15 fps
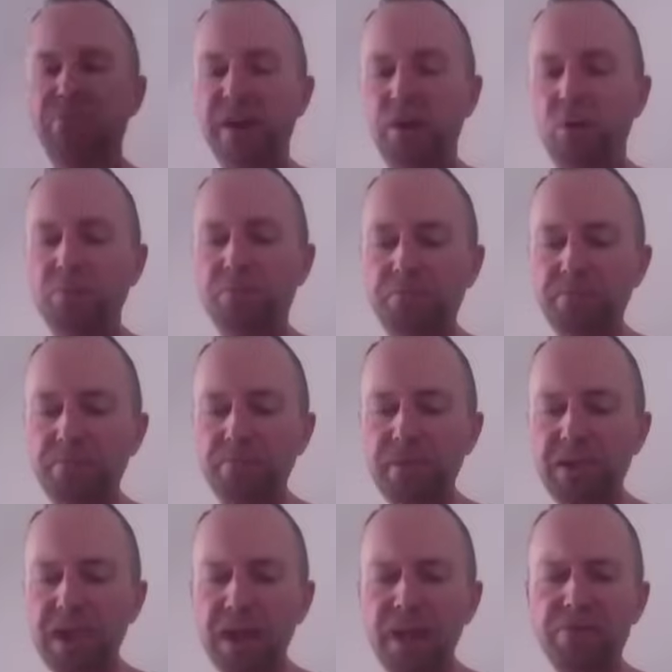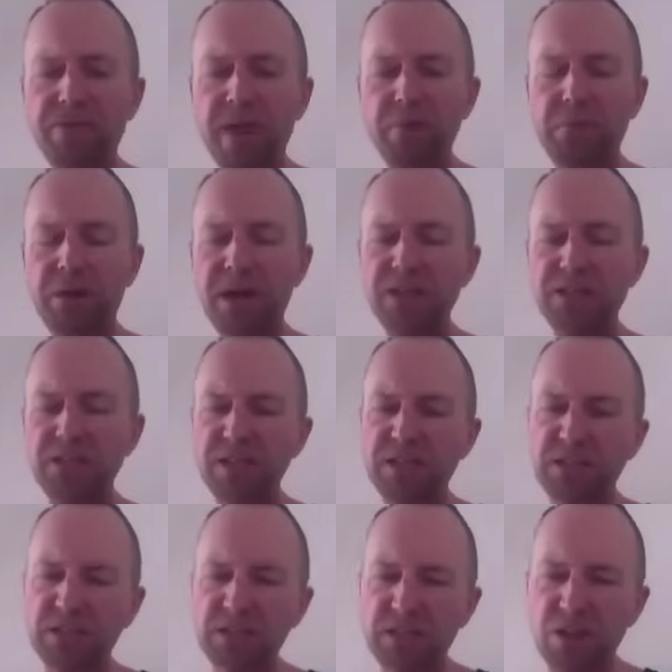feel if they place these
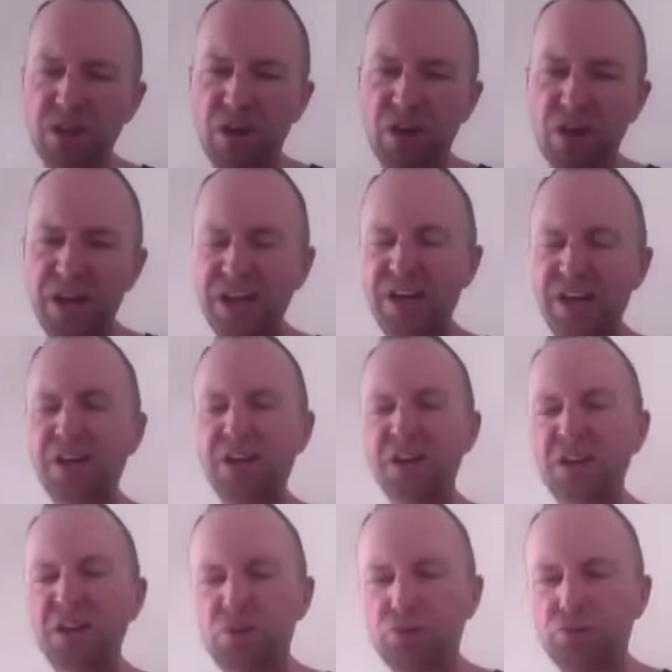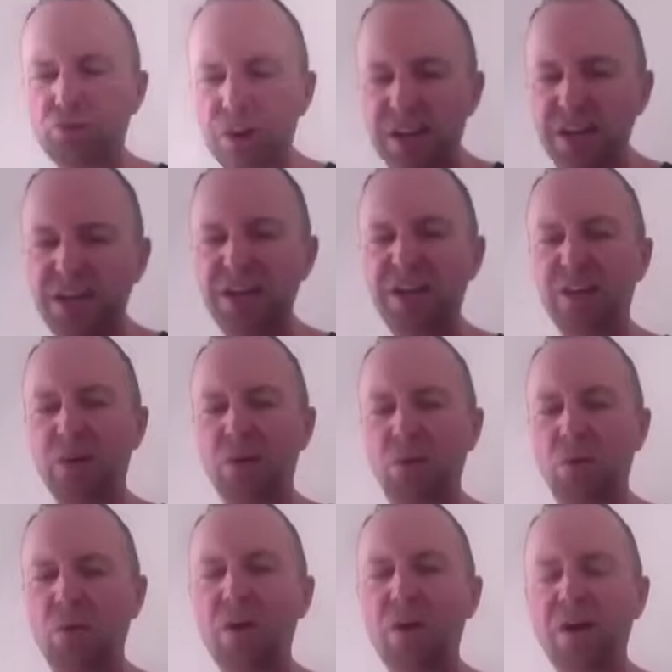sly, tricky
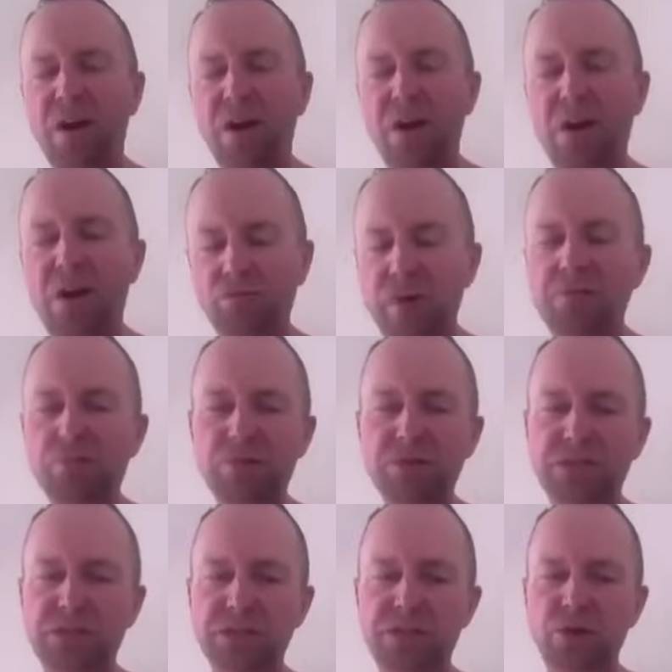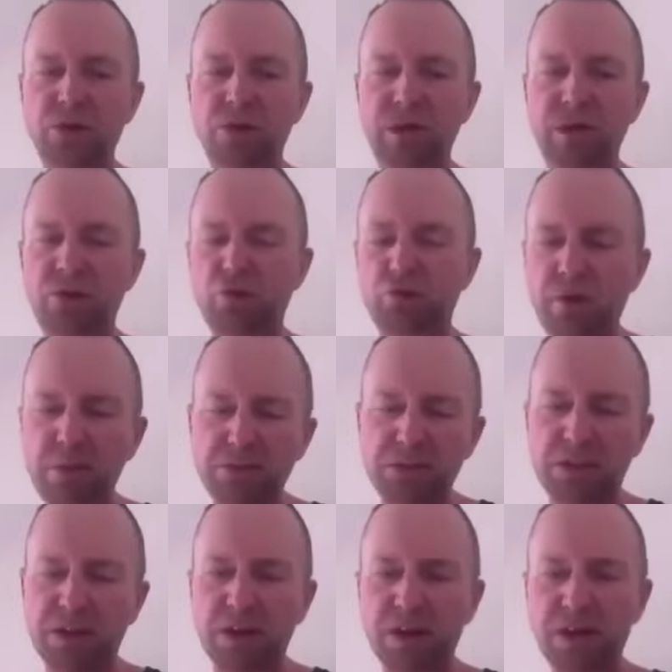little references to it
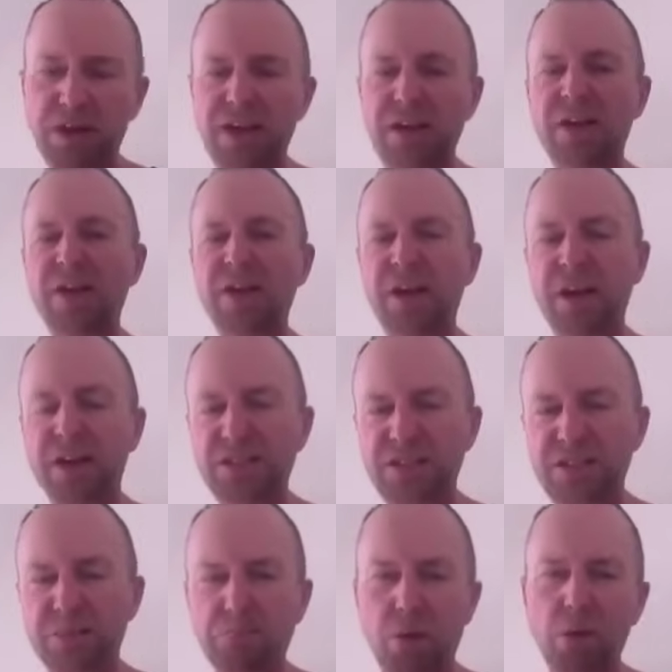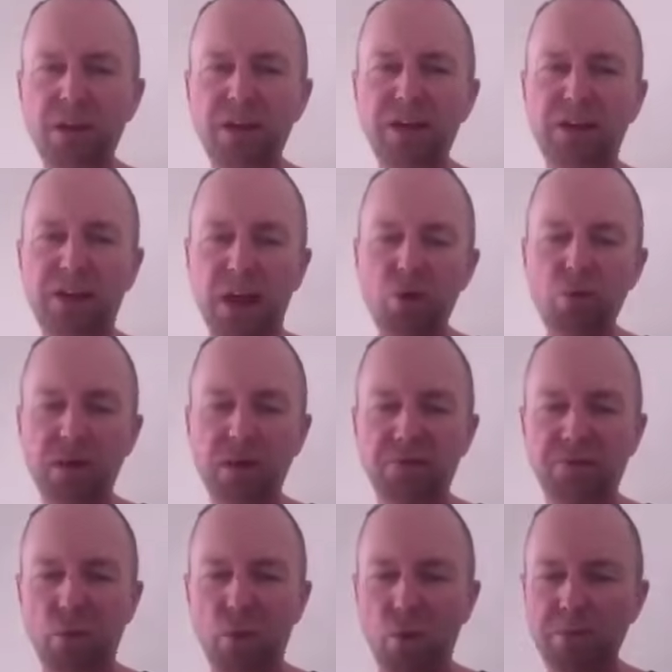cryptically in symbolic coded
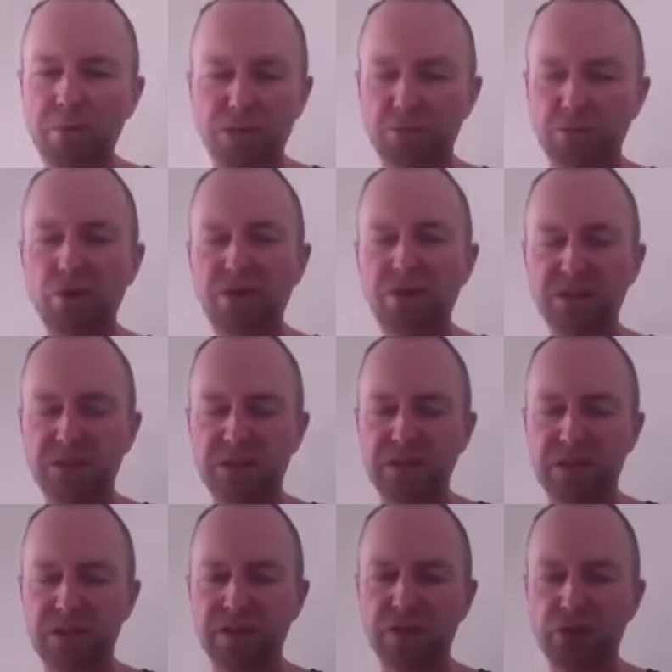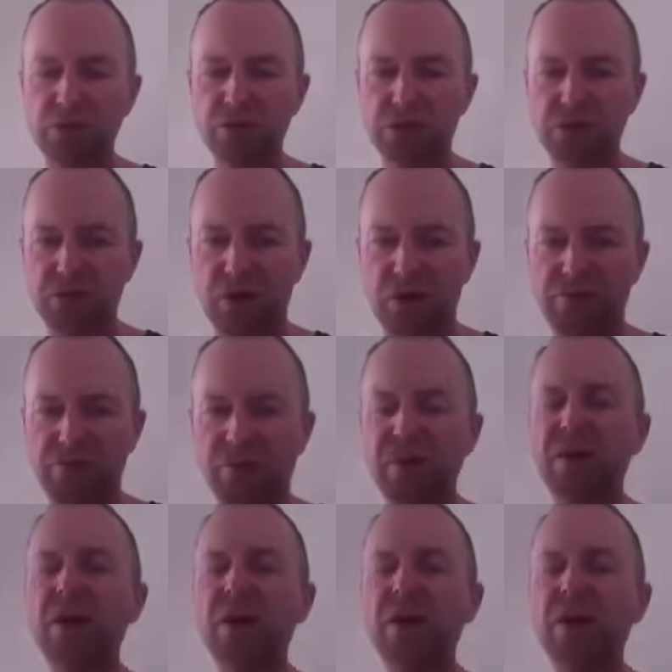form into movies and TV shows and stuff,